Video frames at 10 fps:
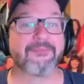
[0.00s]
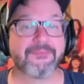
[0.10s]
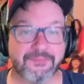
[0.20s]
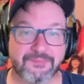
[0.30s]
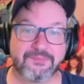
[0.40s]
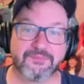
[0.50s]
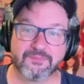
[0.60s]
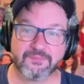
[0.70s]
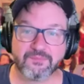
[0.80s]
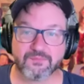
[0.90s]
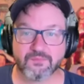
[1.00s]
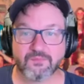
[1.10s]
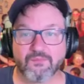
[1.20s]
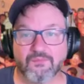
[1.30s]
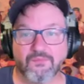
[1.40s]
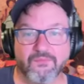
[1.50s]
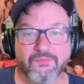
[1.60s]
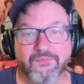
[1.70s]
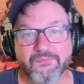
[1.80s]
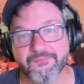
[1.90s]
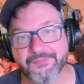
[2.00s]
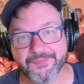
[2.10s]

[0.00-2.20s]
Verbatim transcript: Idea of taking something that is